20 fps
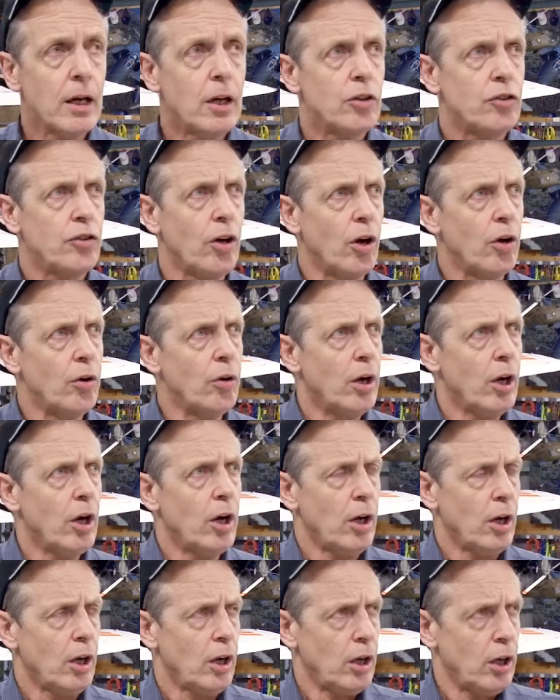So
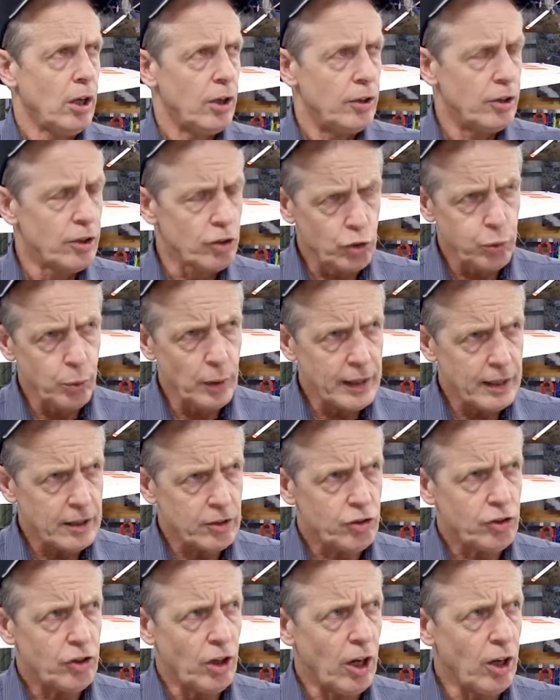this
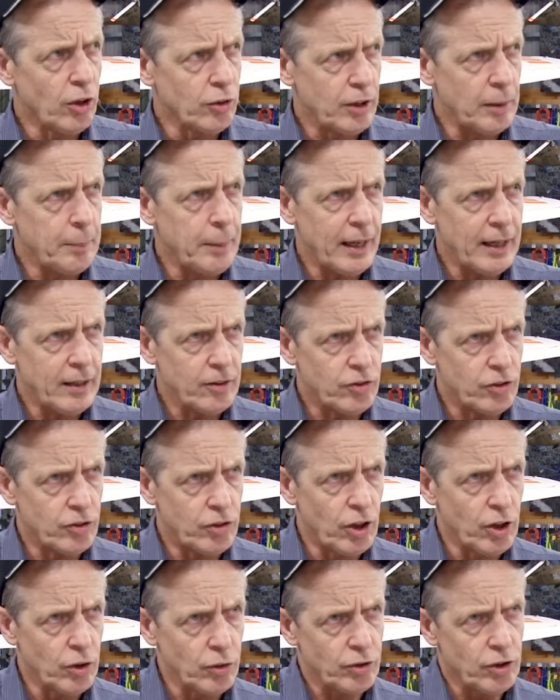week's Healthy Bastards
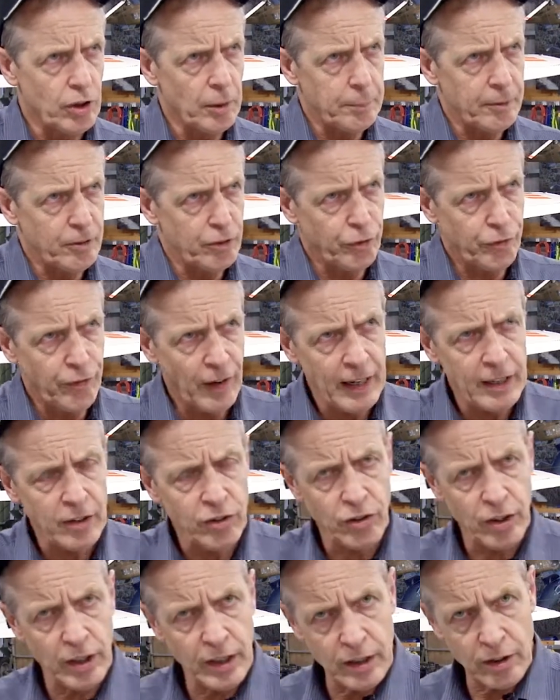Health Tip is
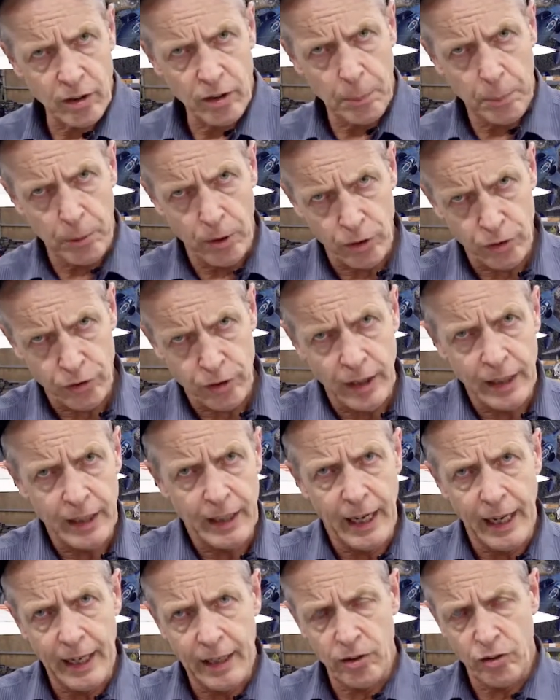phasing into prostate
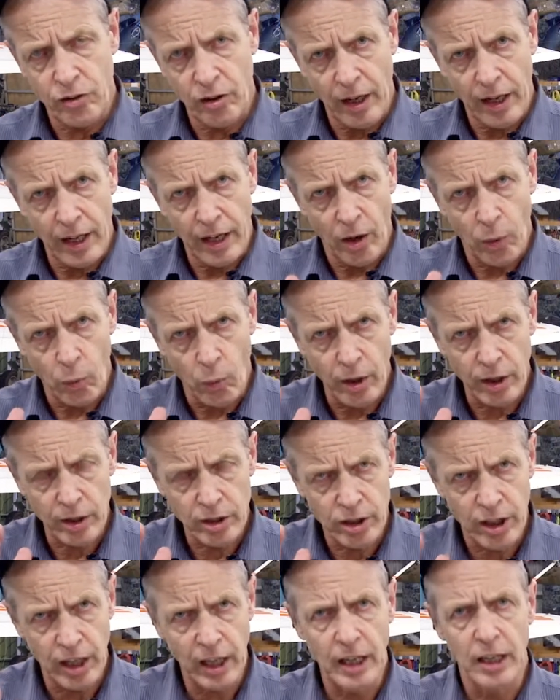cancer, and I want
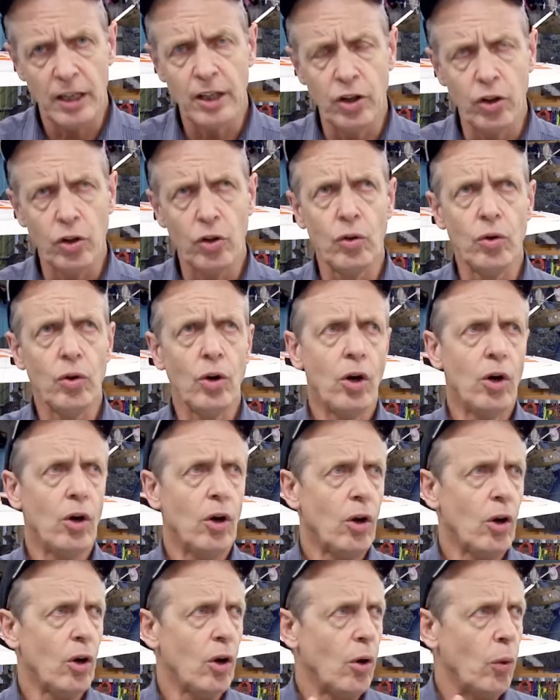to tell you
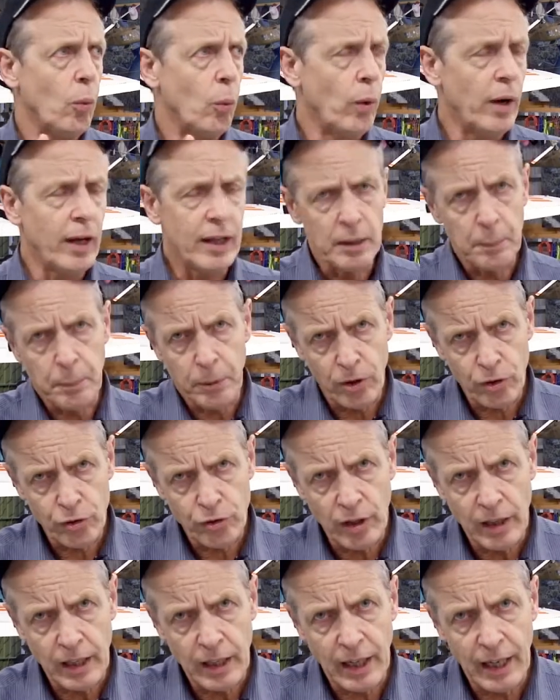where the
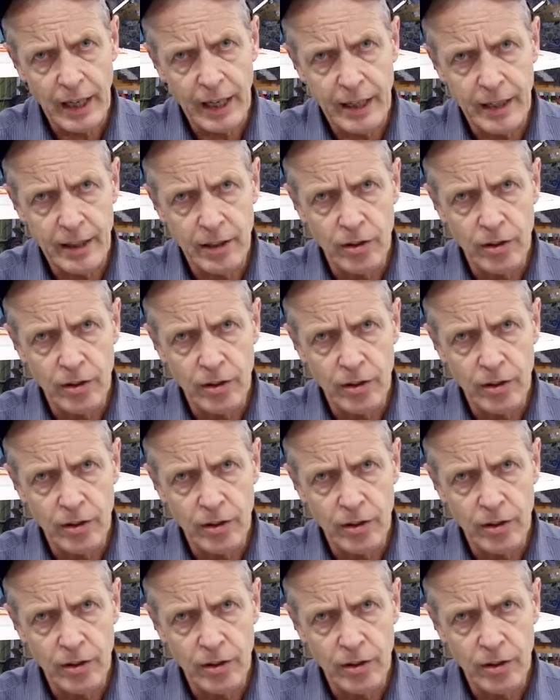prostate gland